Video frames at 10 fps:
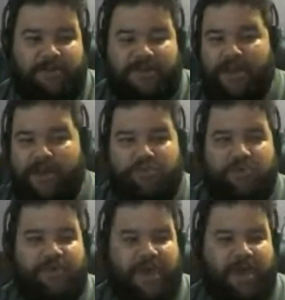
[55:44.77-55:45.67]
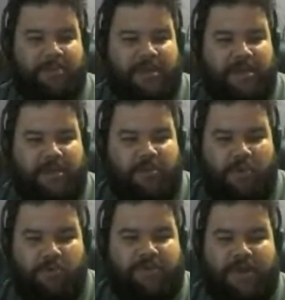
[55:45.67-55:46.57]
a childproof cap
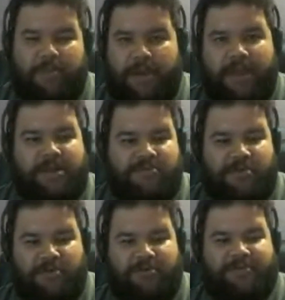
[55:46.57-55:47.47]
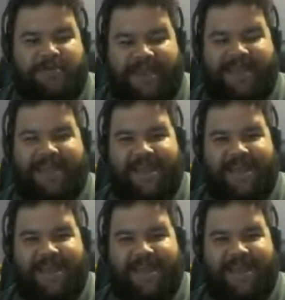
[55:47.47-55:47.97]
won't stop a 9-year-old.